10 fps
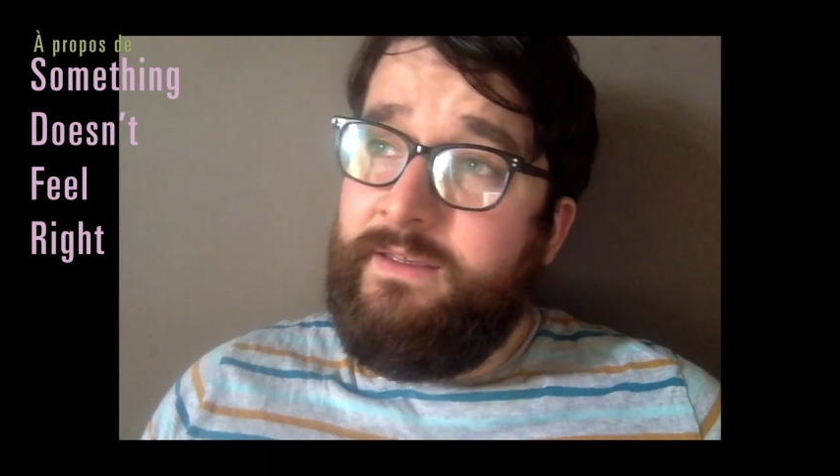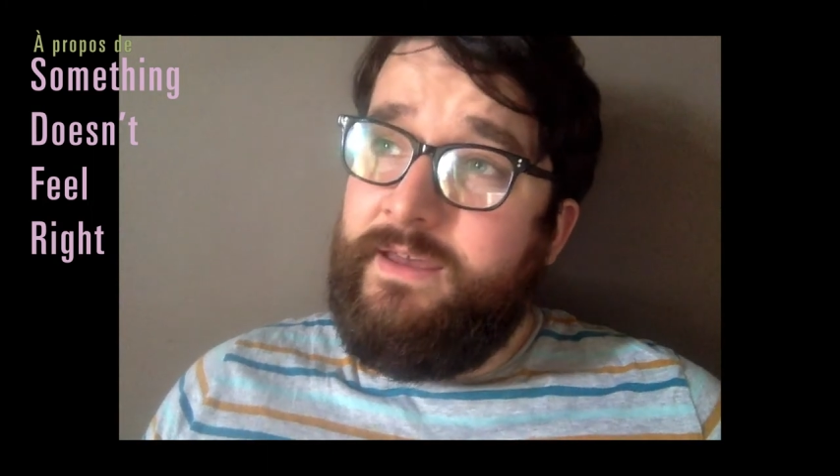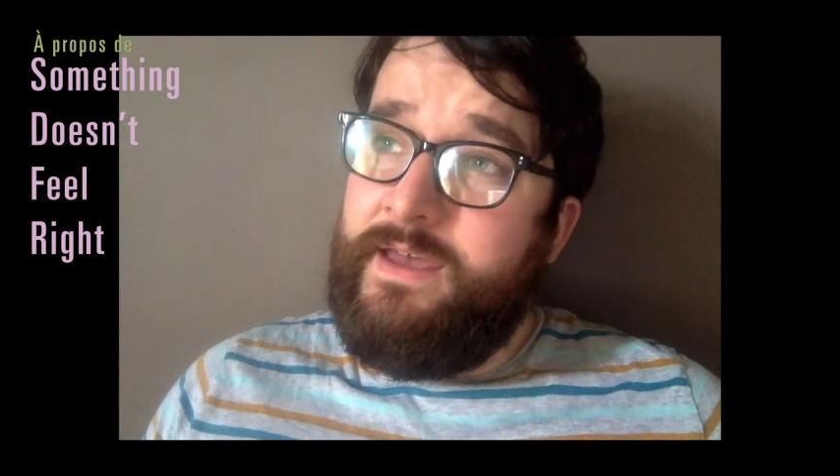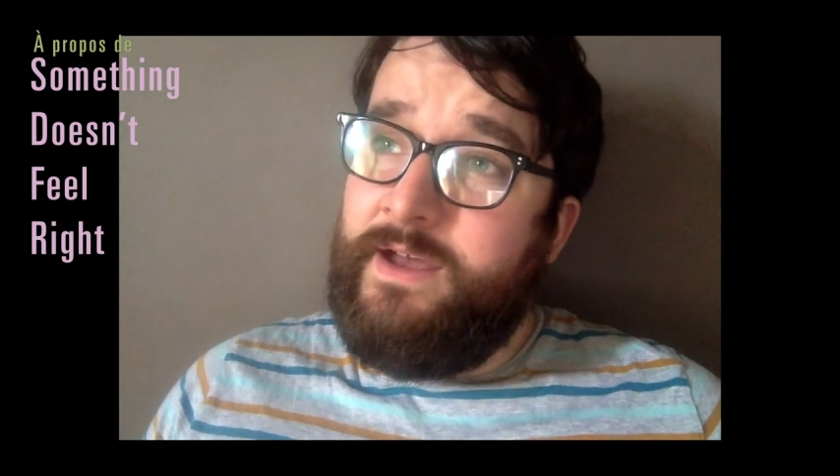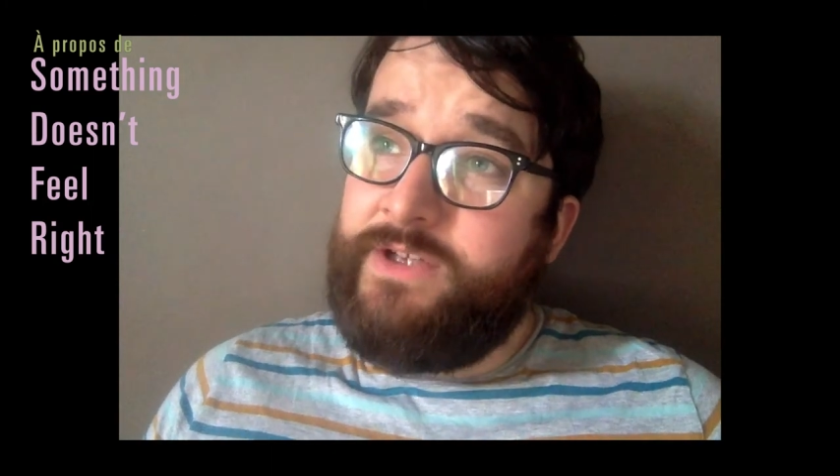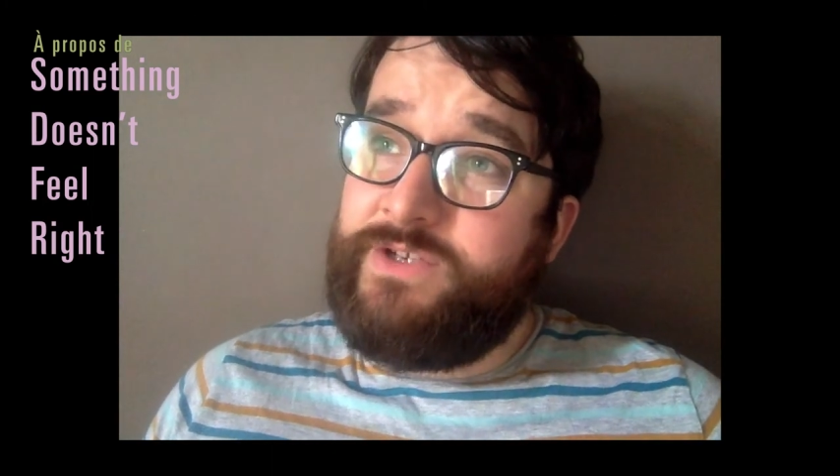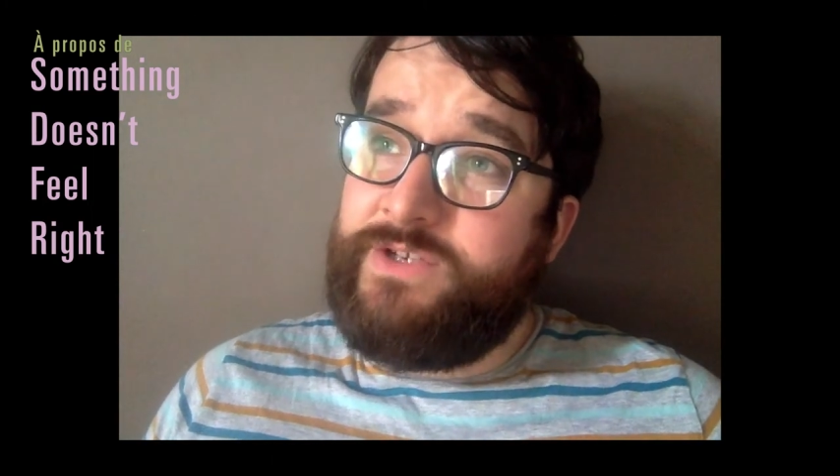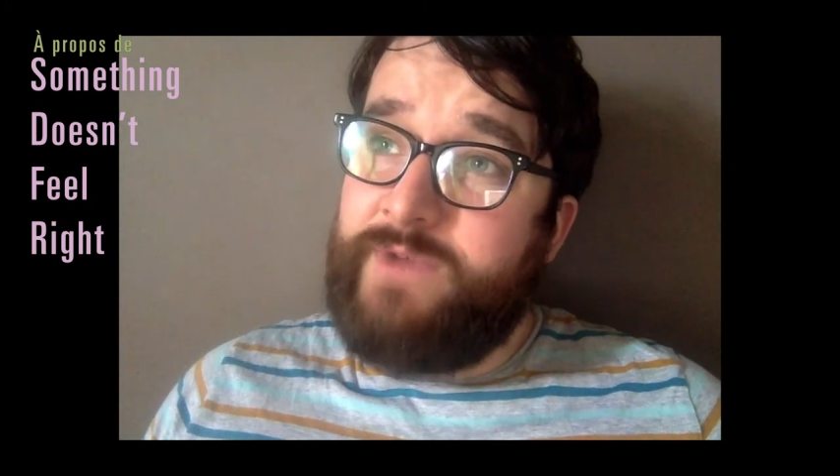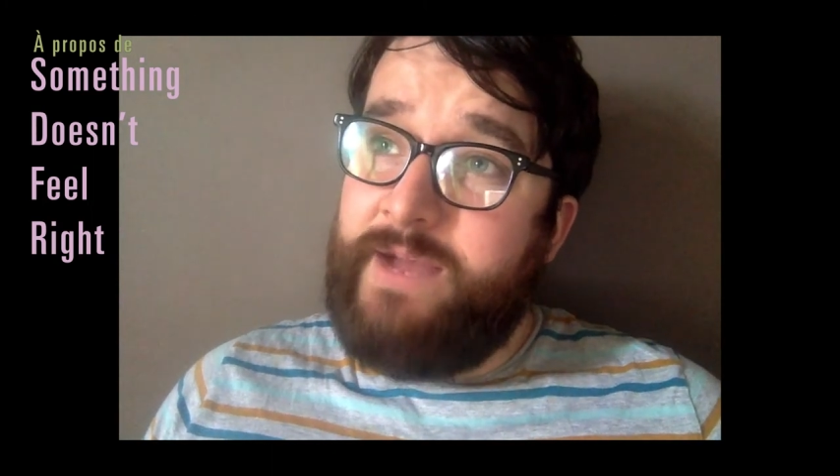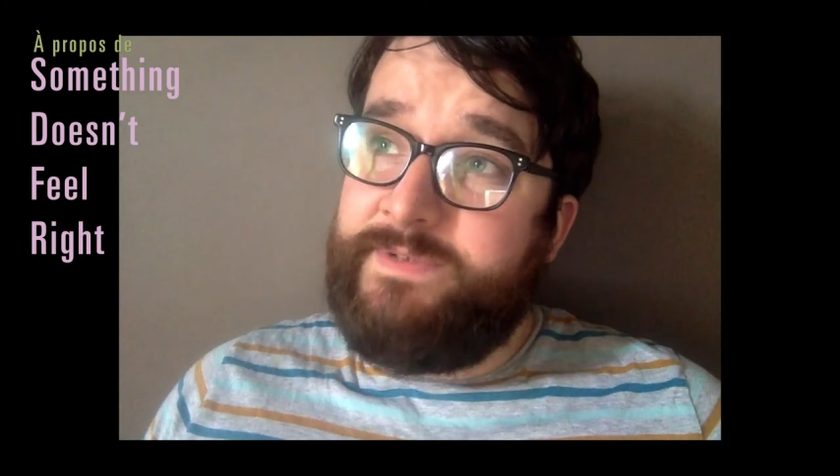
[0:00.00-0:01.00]
I just
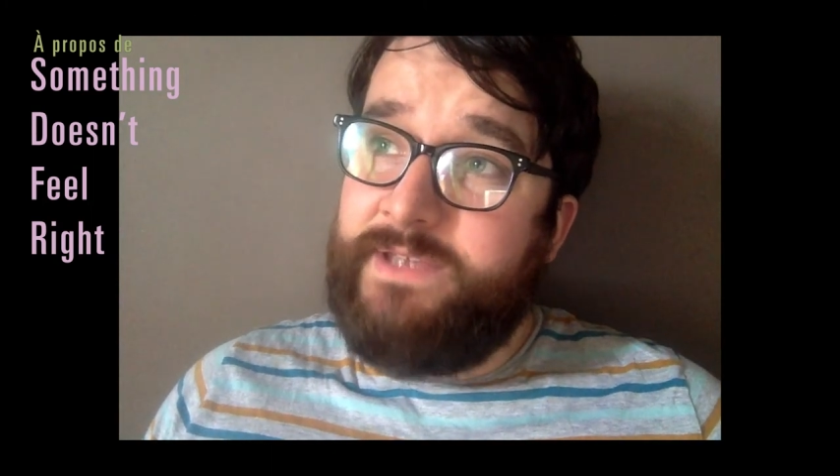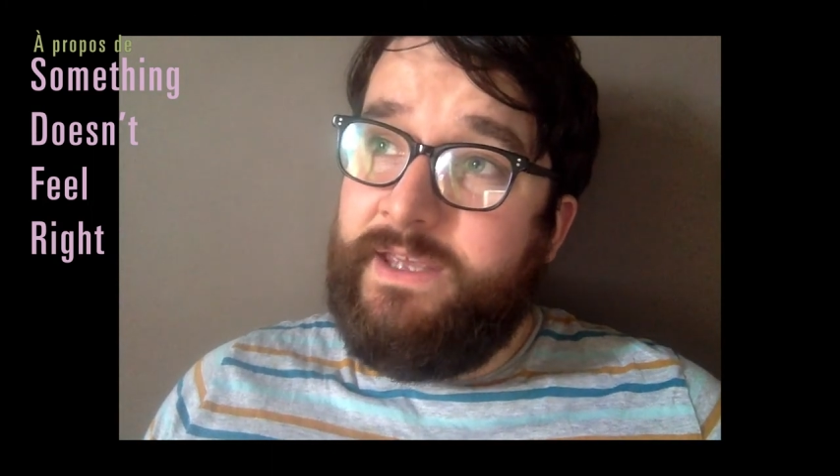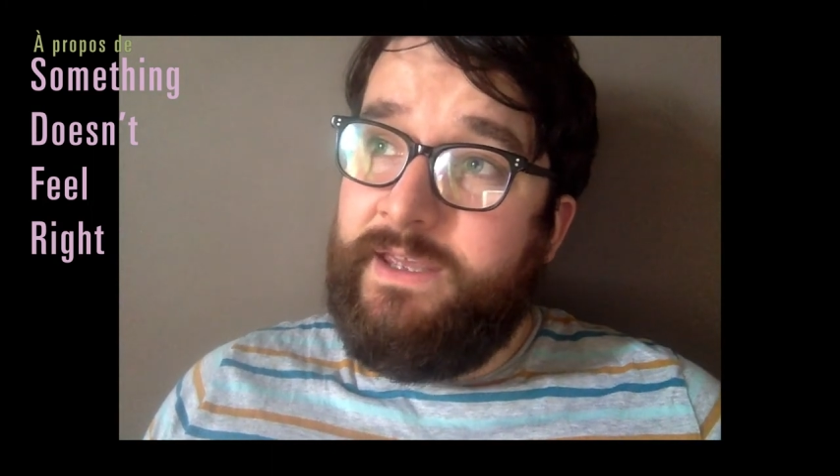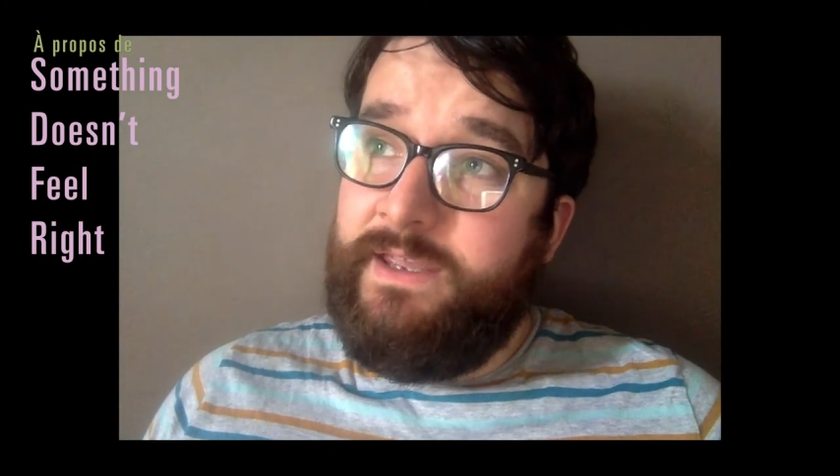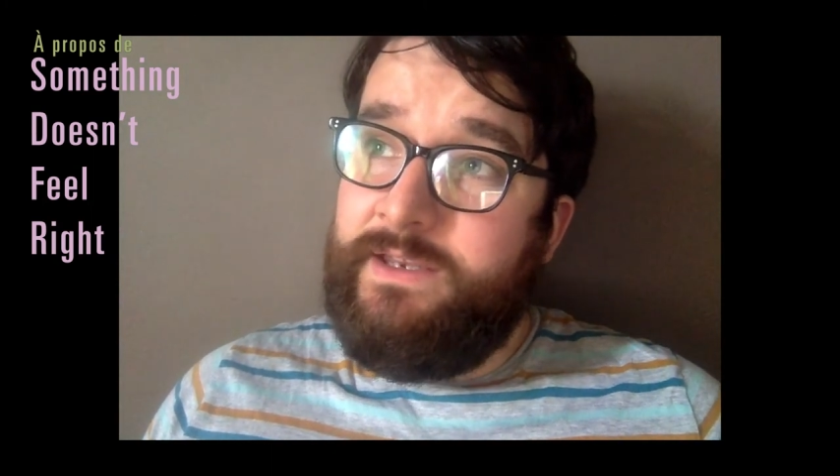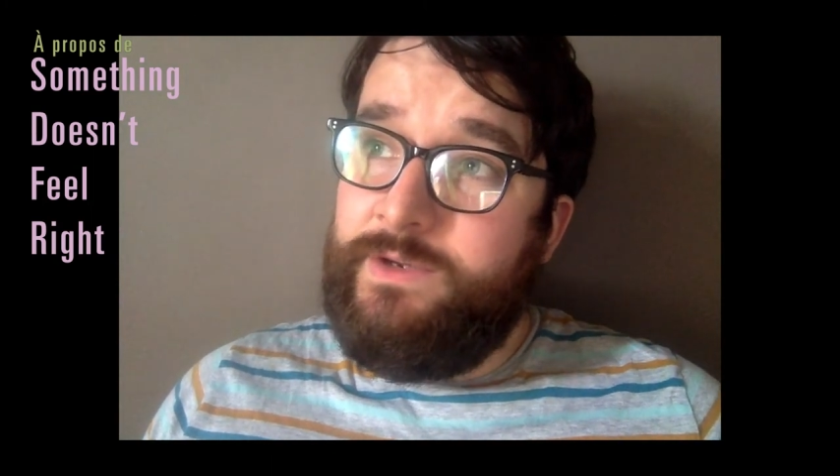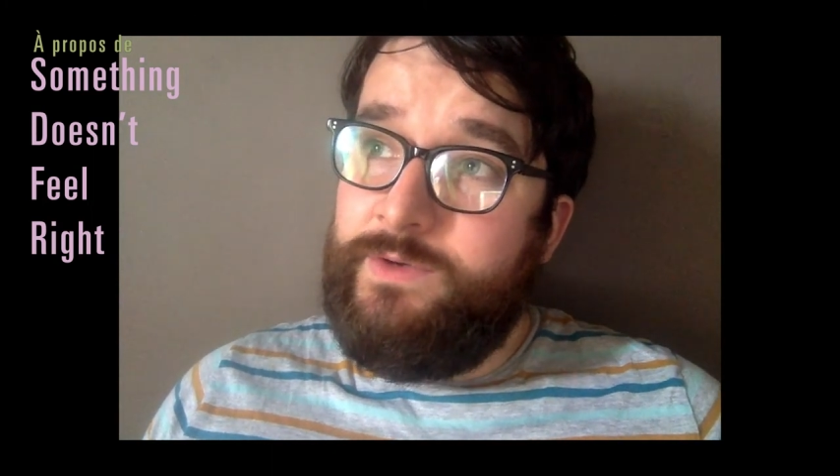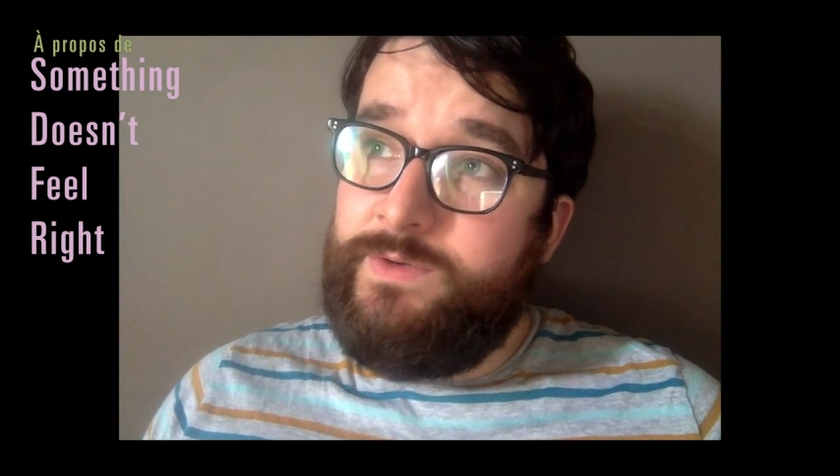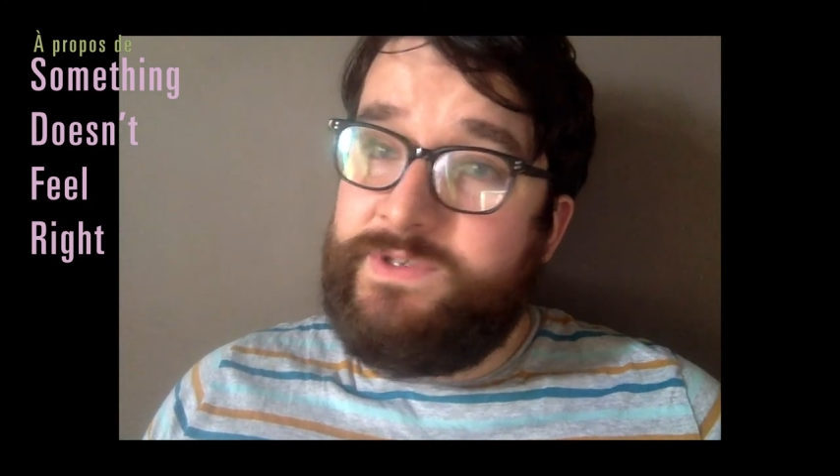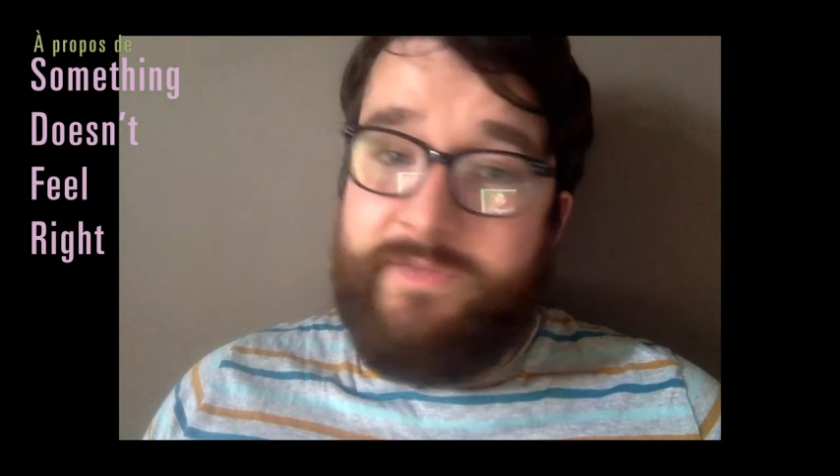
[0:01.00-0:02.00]
wrapped a
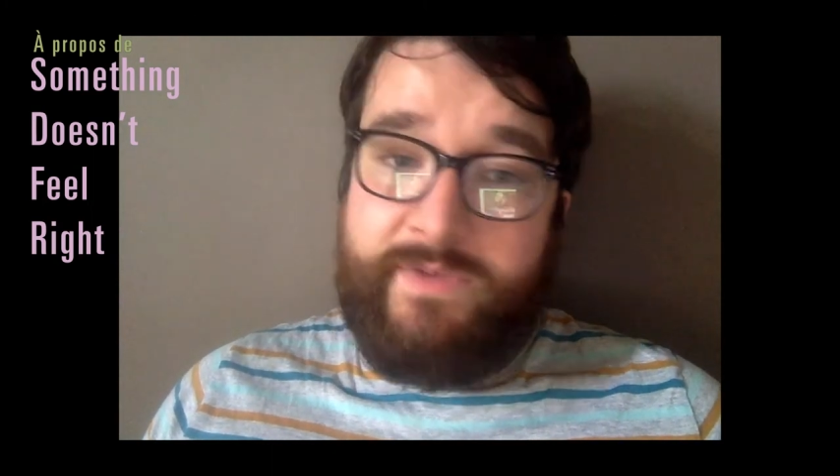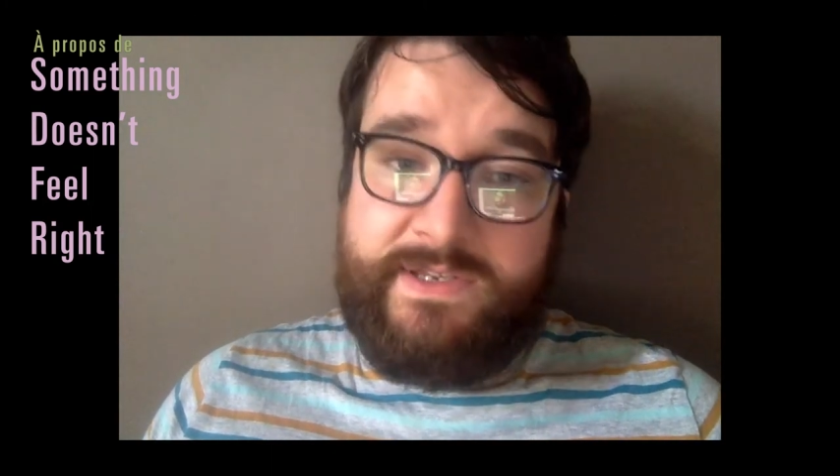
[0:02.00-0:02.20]
new sci-fi